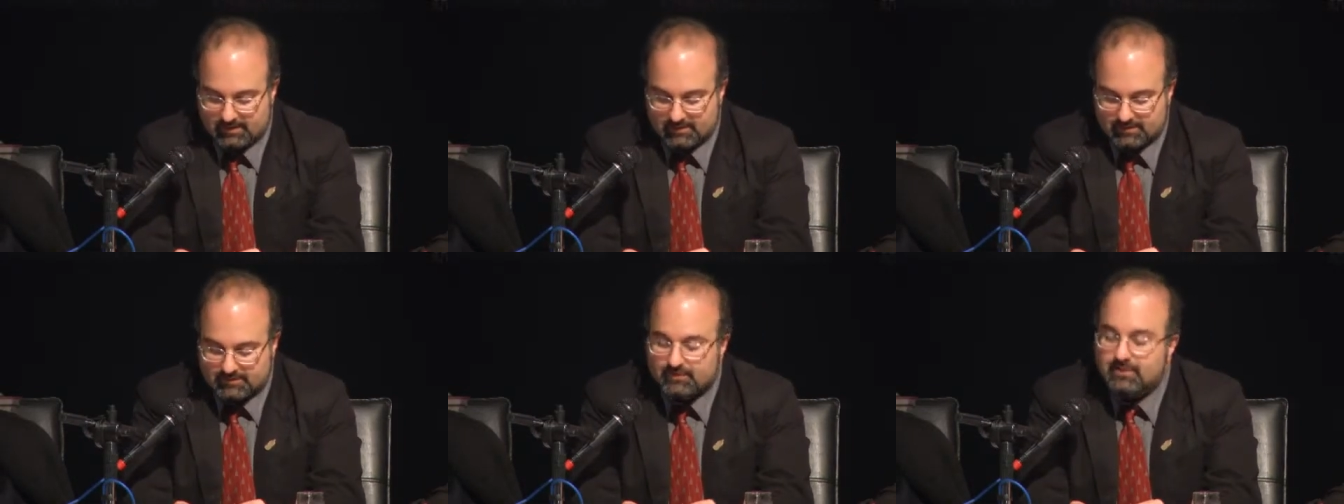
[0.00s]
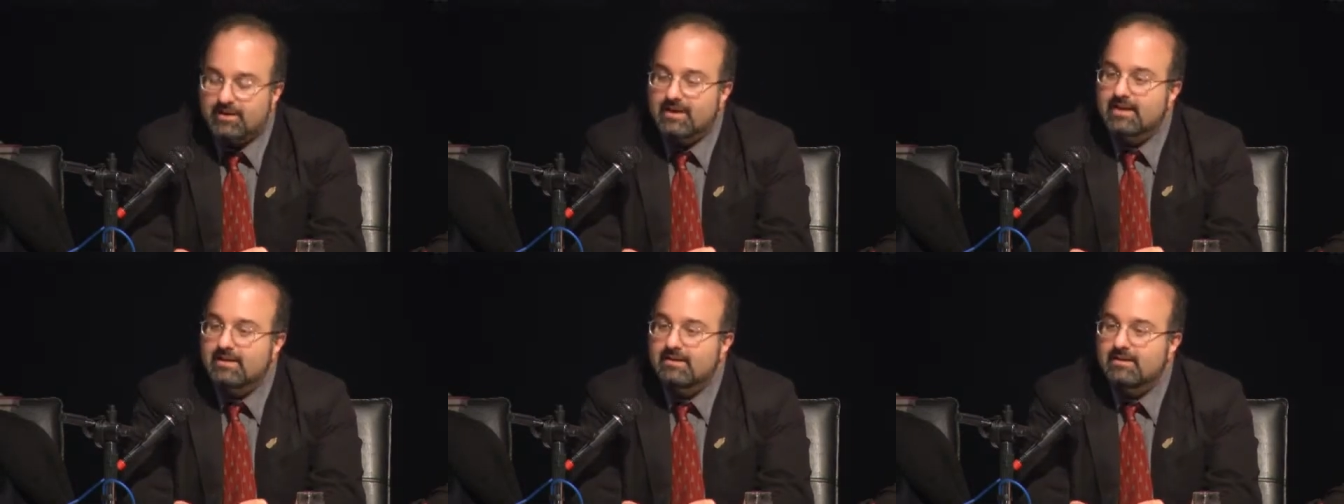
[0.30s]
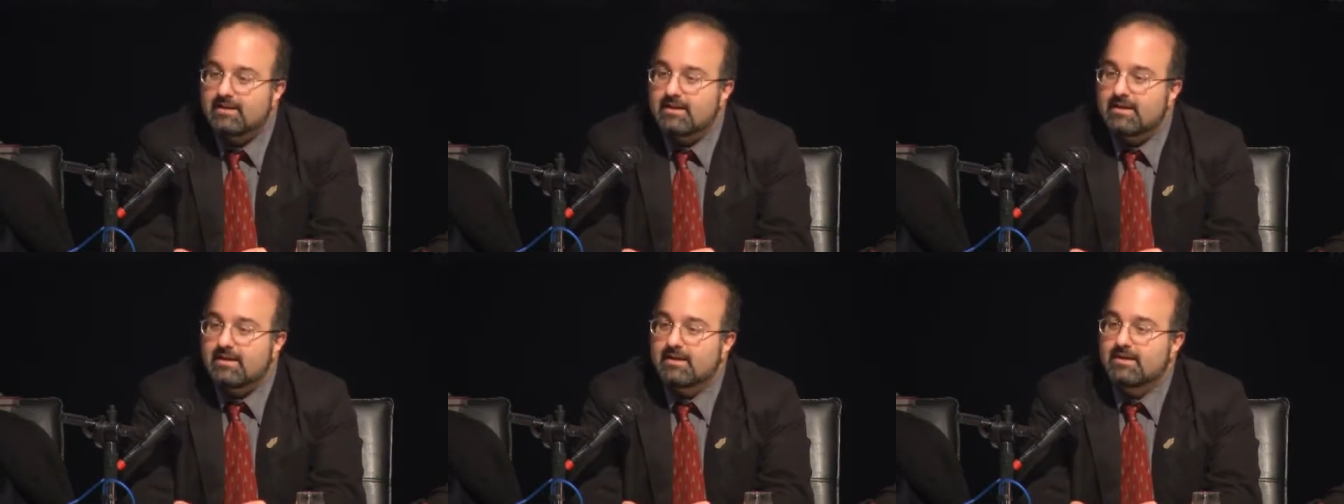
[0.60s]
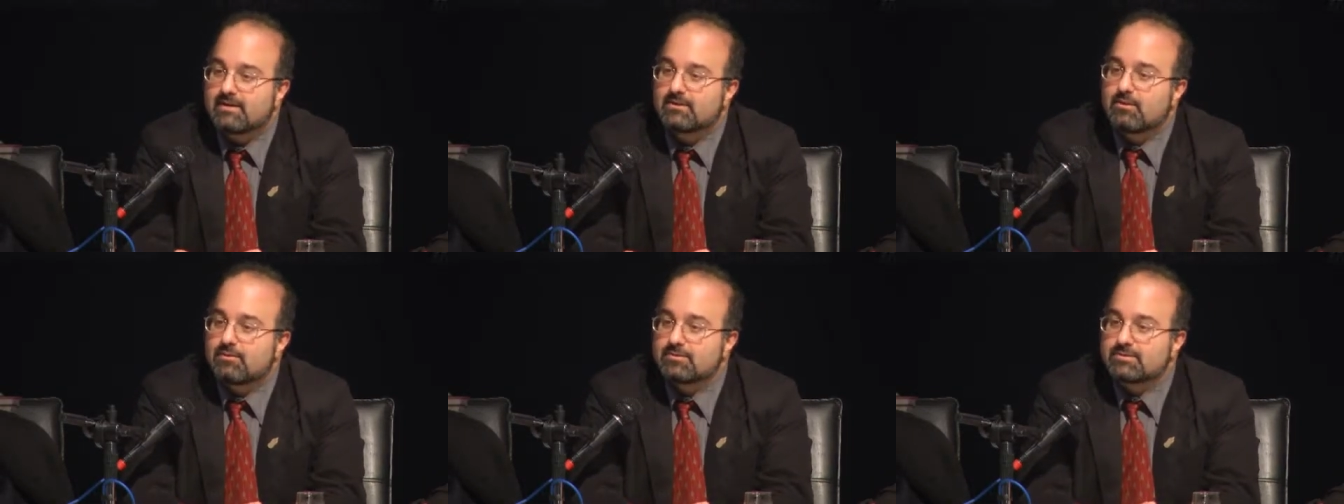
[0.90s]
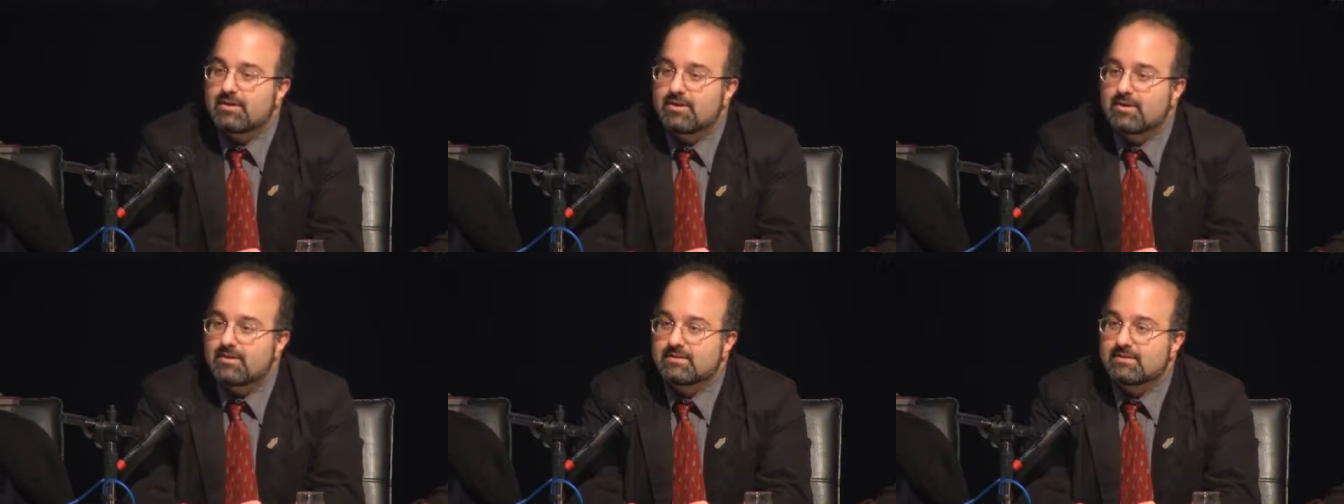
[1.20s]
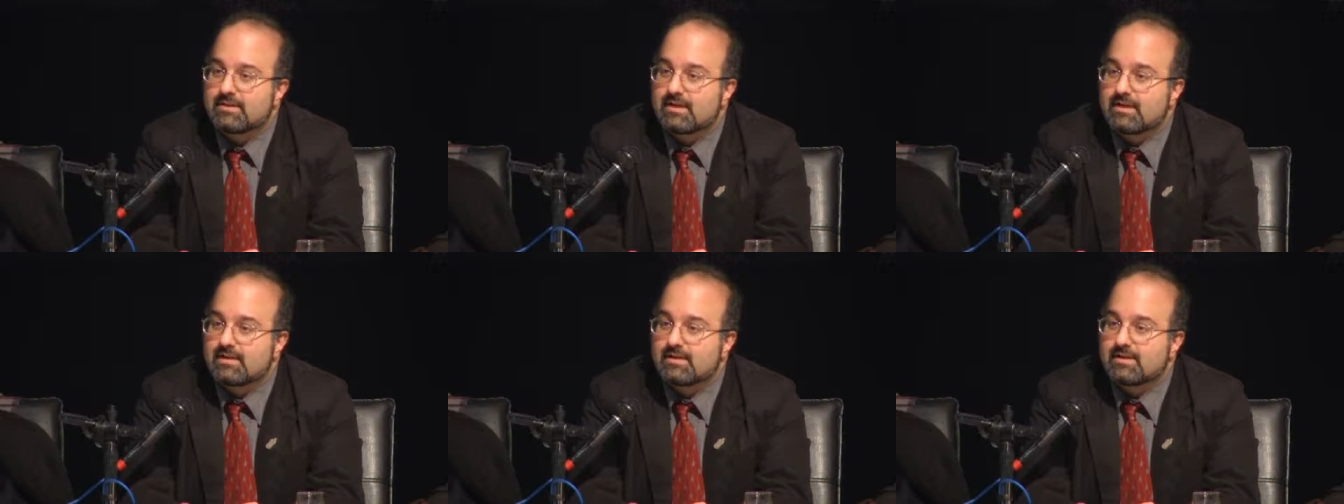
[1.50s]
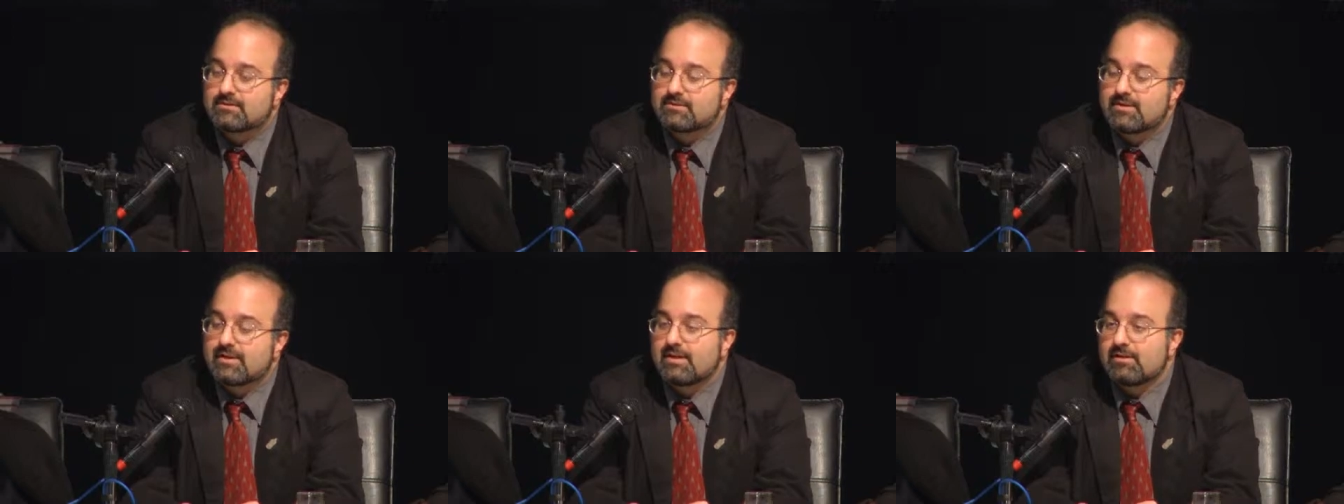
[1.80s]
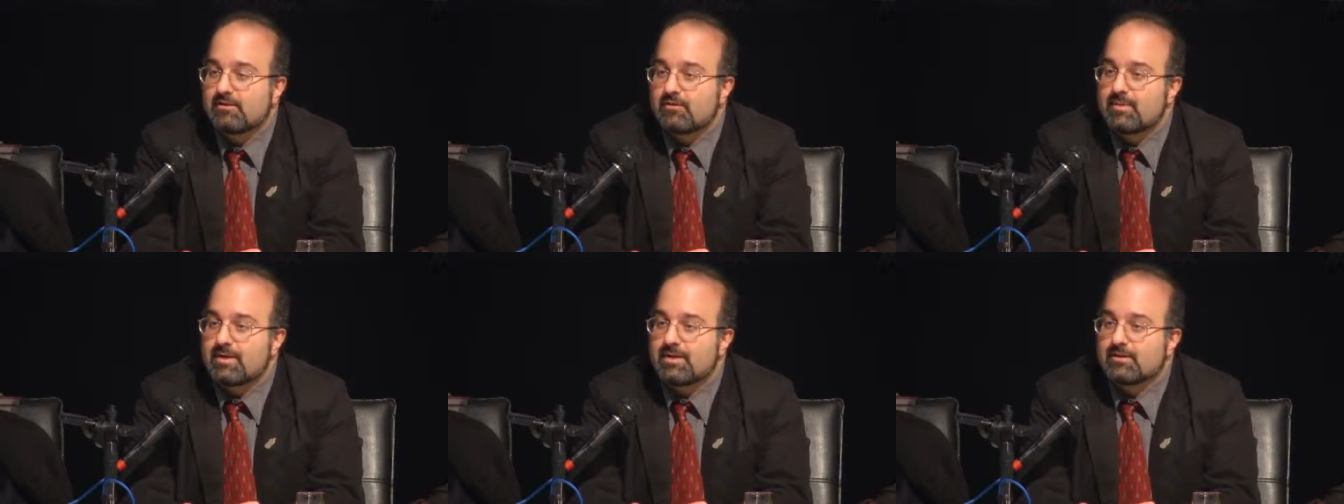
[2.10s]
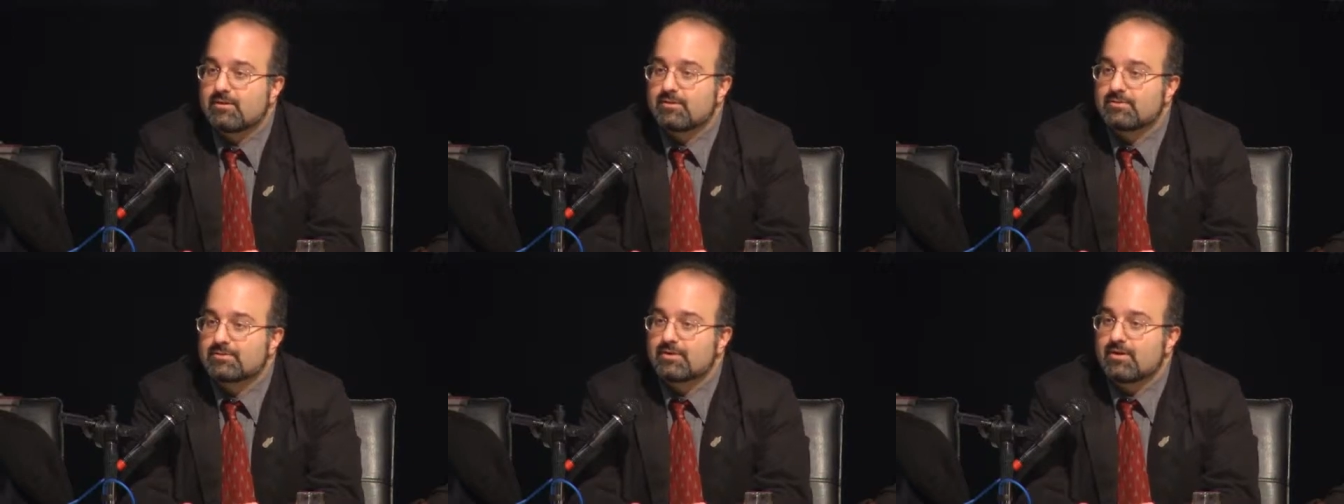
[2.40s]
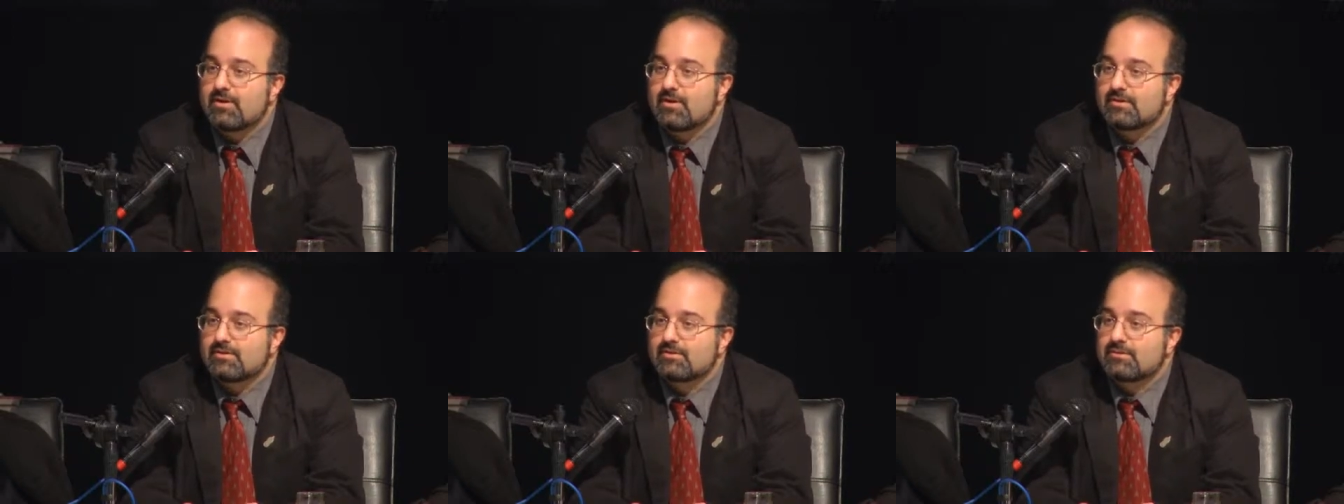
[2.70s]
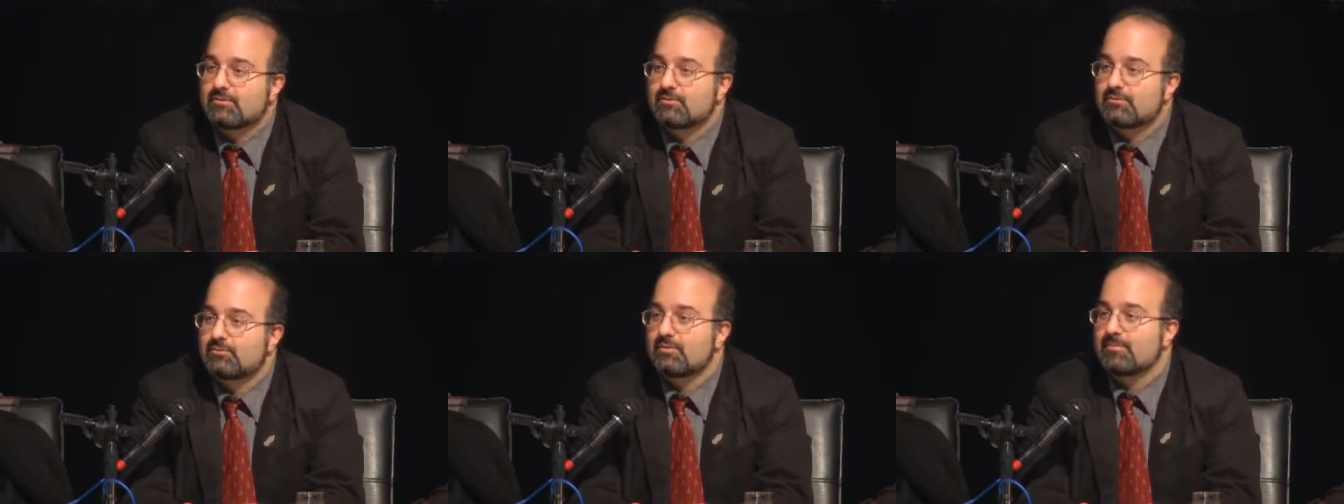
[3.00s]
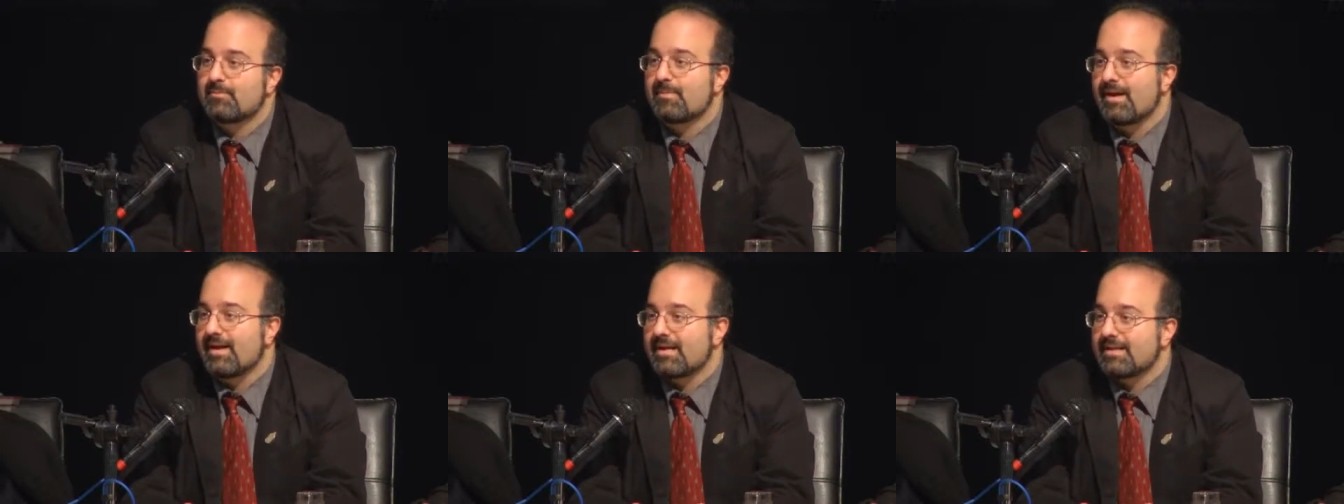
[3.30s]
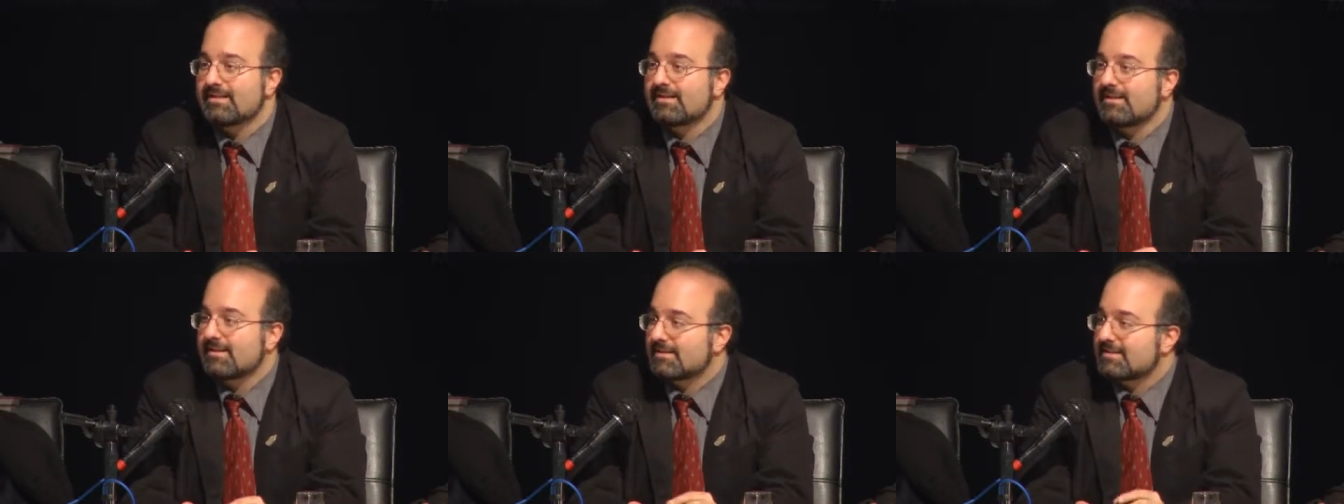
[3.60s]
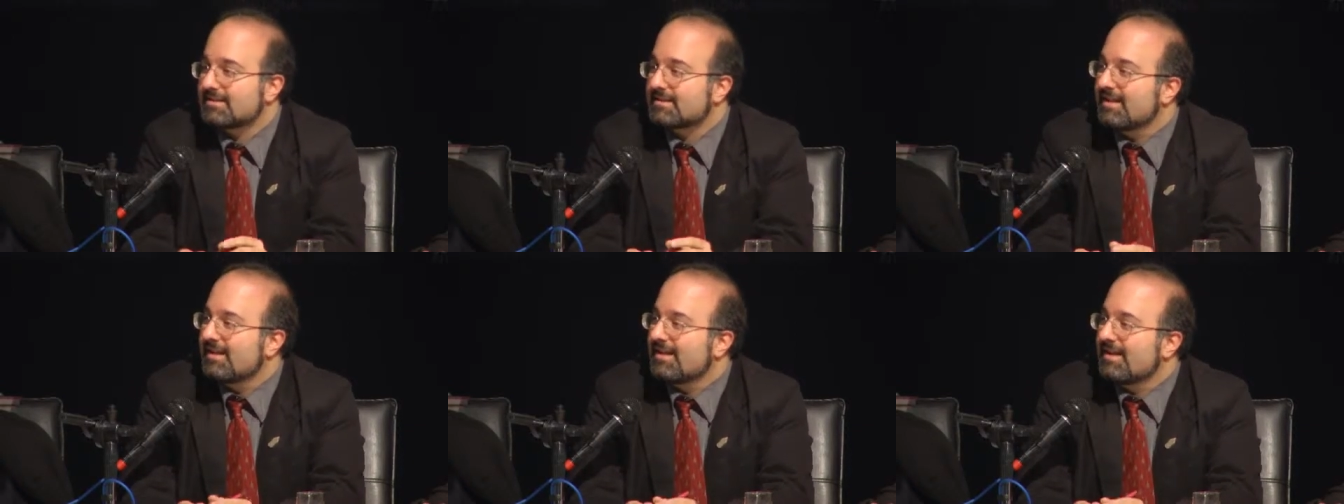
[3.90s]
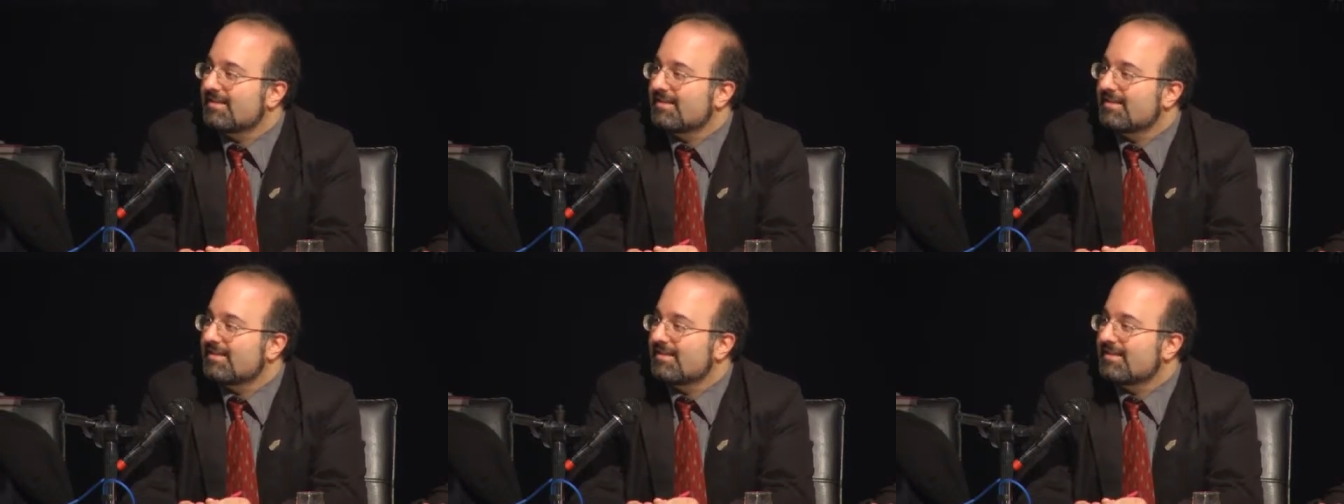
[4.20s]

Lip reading: Suhail Omar goes on to remind us